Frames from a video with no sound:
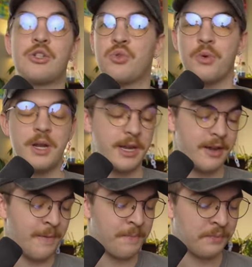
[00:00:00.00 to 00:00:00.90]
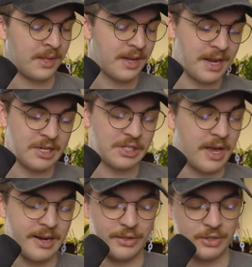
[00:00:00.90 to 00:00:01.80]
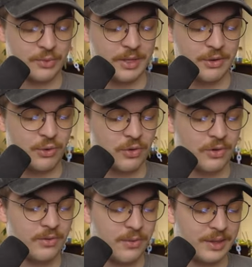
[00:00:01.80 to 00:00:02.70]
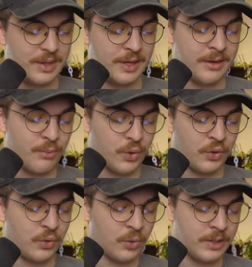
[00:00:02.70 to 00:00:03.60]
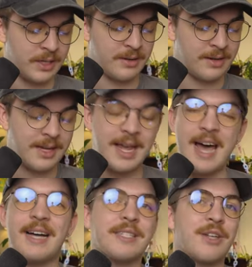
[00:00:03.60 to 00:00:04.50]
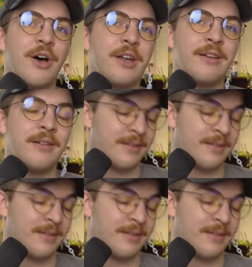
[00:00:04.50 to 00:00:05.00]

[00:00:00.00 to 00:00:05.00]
tree. And I just thought it looked really cool with the more golden cast on it.